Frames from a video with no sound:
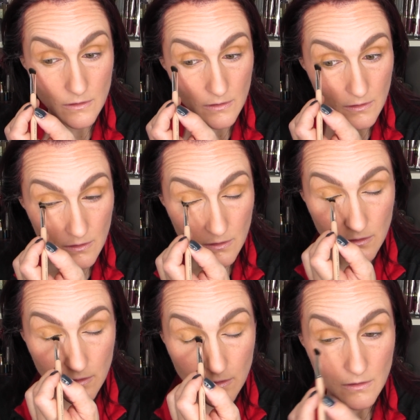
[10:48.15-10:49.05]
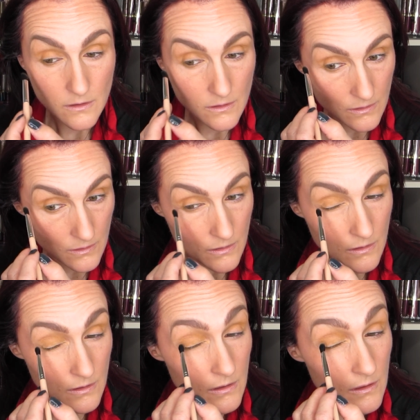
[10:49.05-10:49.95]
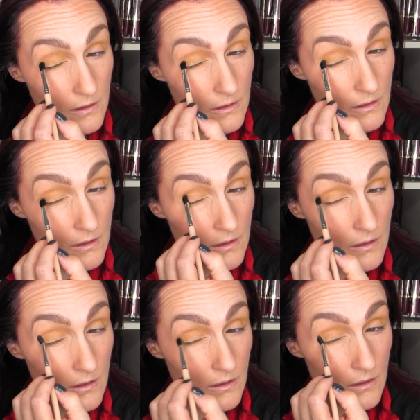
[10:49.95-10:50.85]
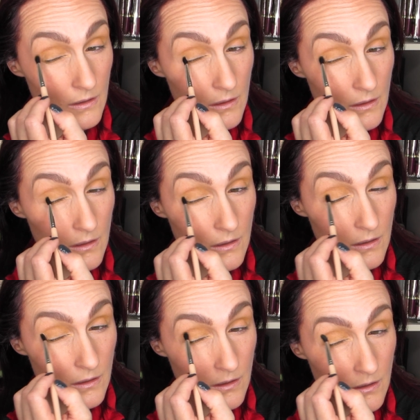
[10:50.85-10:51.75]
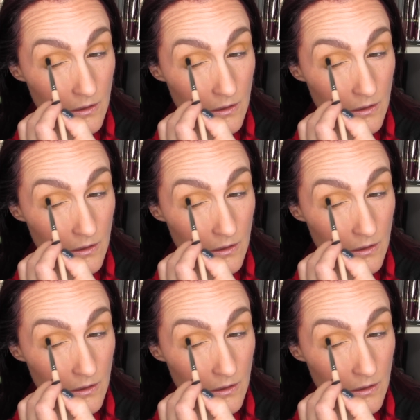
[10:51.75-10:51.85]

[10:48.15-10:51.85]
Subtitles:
Nothing is said.